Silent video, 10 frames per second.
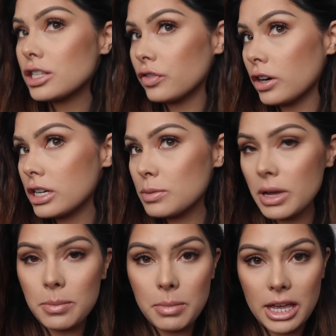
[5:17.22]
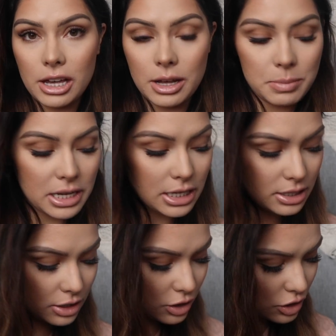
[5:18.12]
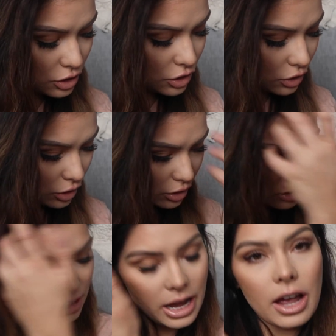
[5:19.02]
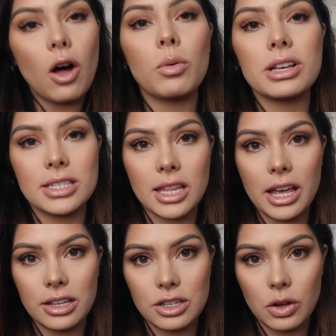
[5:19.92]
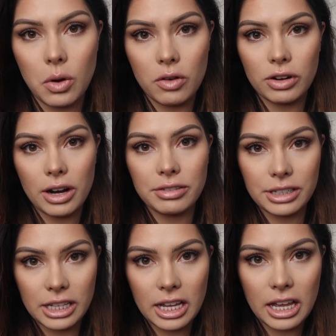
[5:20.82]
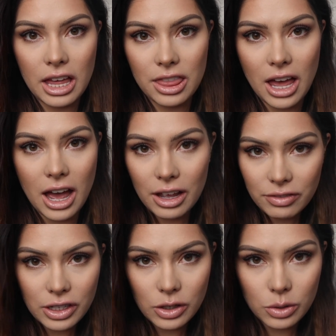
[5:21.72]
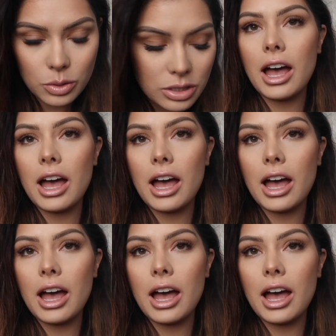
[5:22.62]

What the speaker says: As far as my makeup is concerned, I always like to go over everything that I've used.